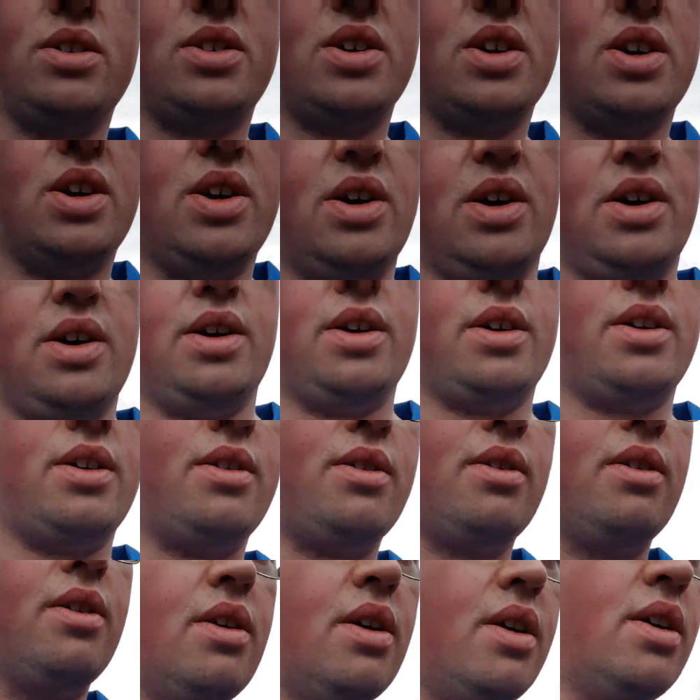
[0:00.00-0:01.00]
So
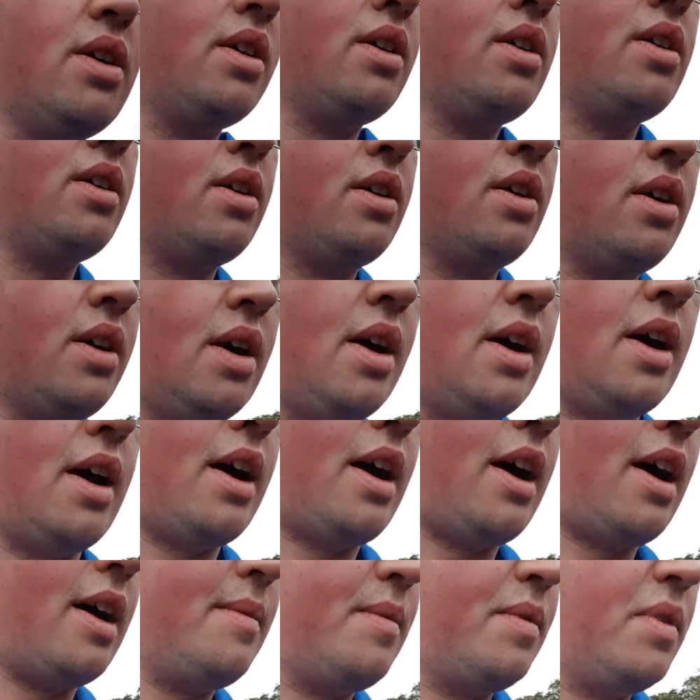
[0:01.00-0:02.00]

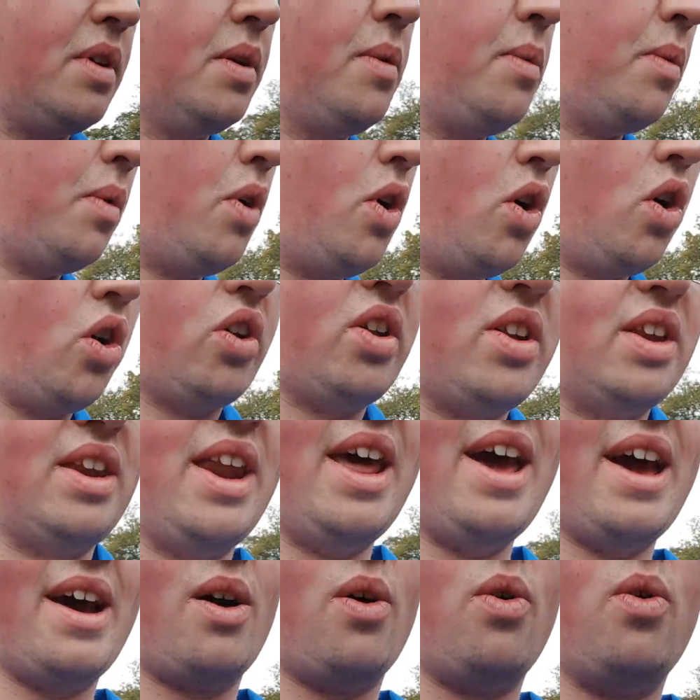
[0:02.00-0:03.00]
I'm gonna walk
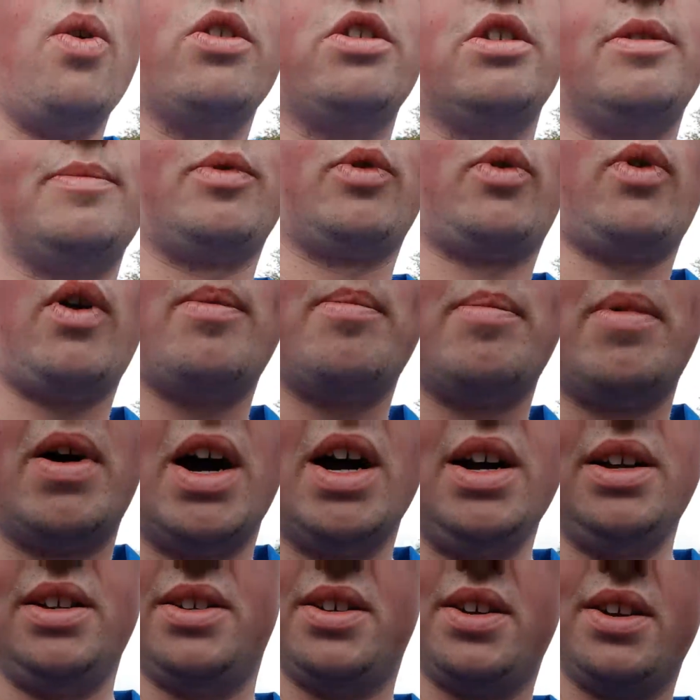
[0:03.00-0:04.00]
now to my
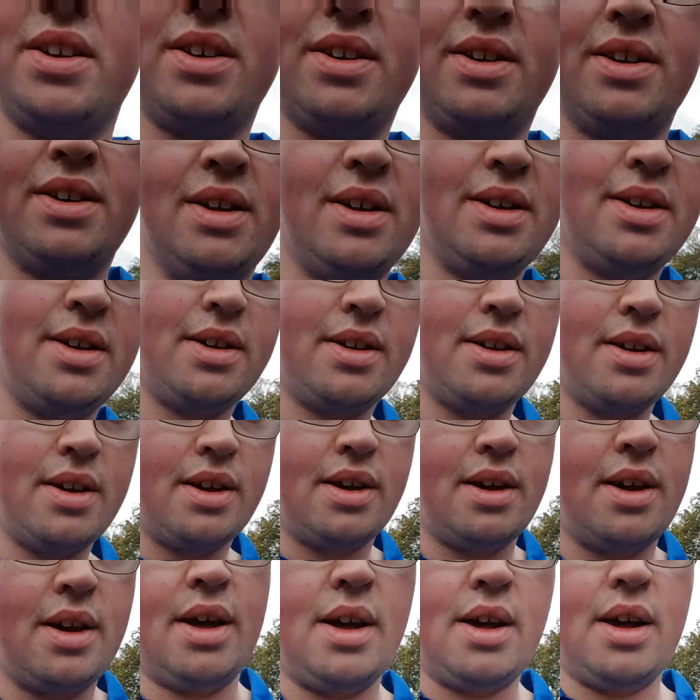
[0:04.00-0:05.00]
grandma's,
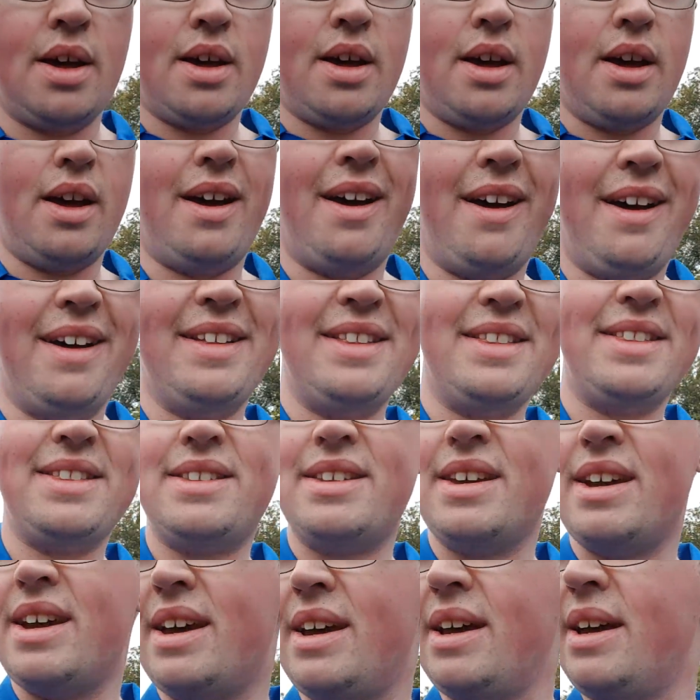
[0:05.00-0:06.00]

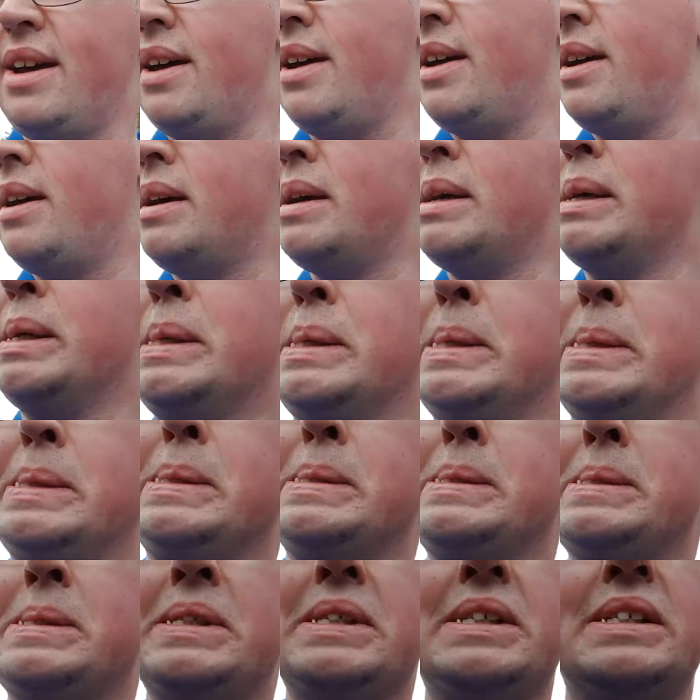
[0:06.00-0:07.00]
and yeah,
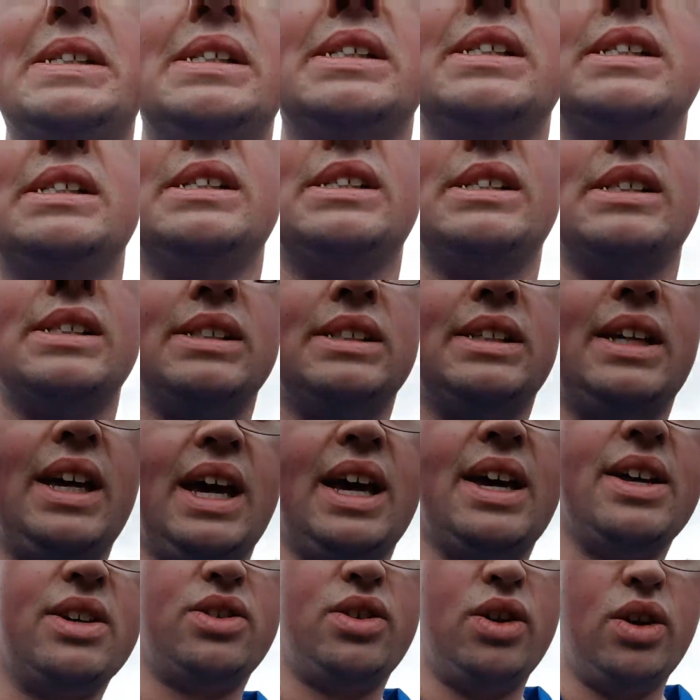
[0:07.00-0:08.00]

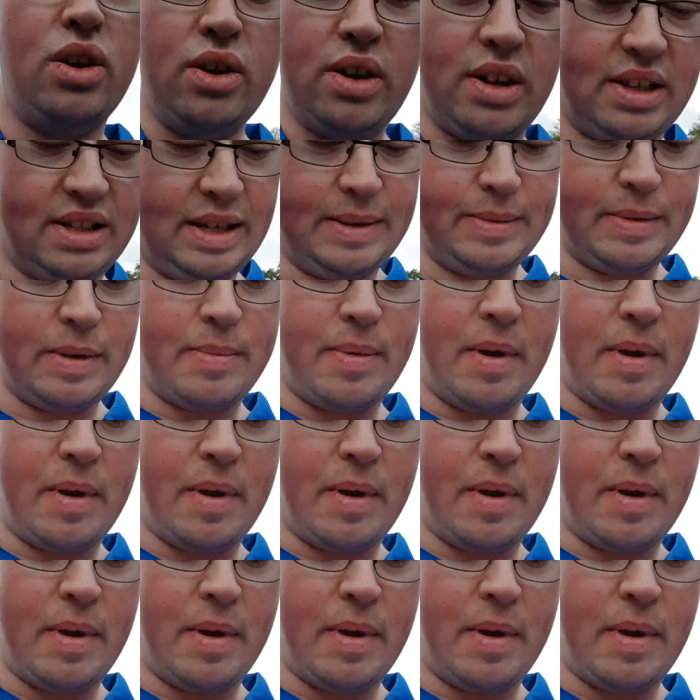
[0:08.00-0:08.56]
it should only take me